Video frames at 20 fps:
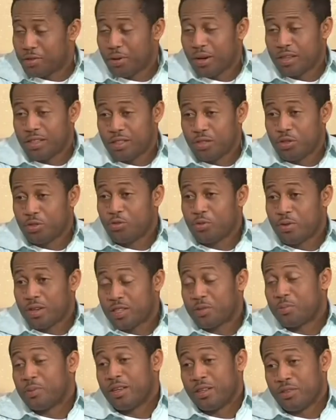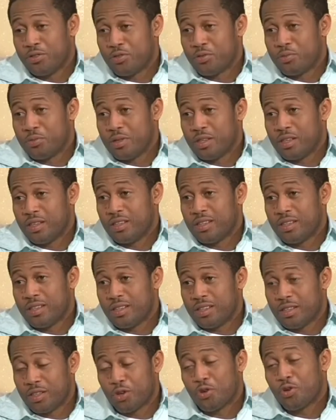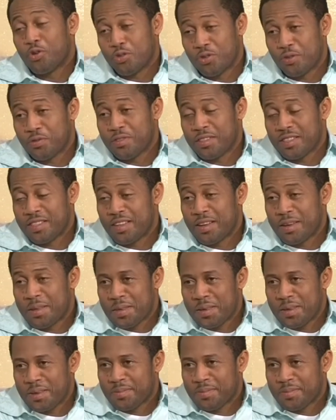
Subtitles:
so I need you to explain to me the cause of his death.